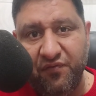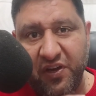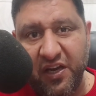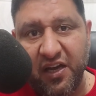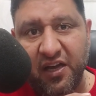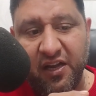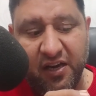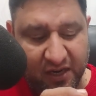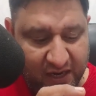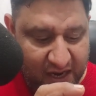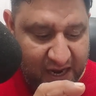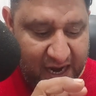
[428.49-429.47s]

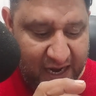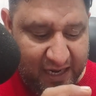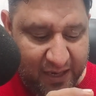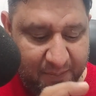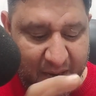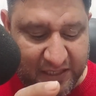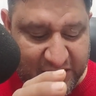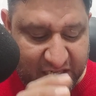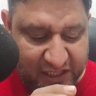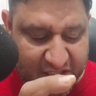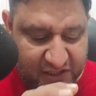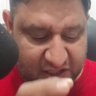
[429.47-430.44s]
Fear and
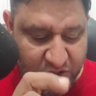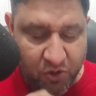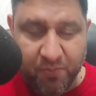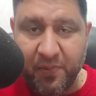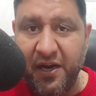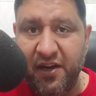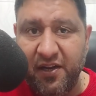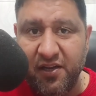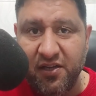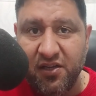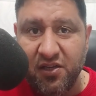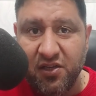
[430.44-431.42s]
imaginations in your mind.
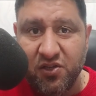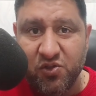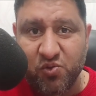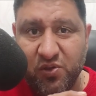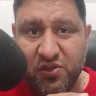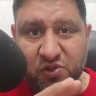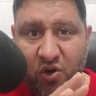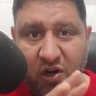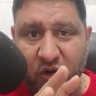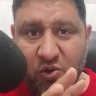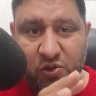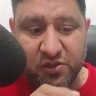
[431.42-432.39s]
So it's
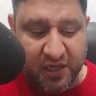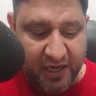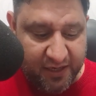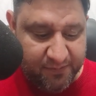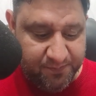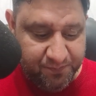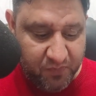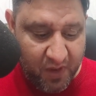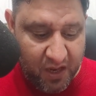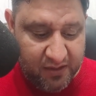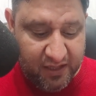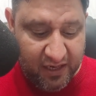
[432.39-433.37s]
not a good sign.
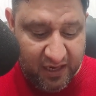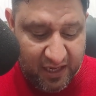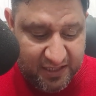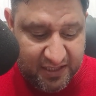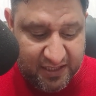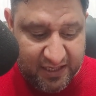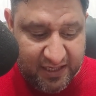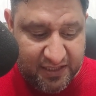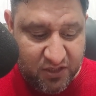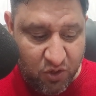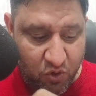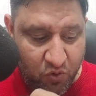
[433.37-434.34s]
The lust
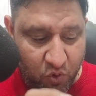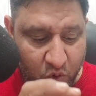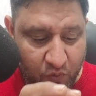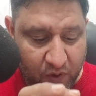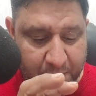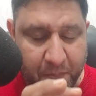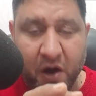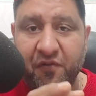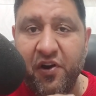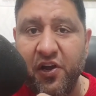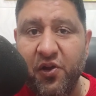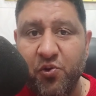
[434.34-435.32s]
is
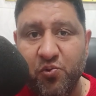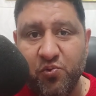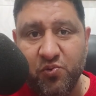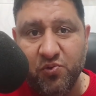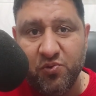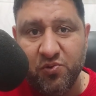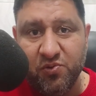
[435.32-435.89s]
overpowering you.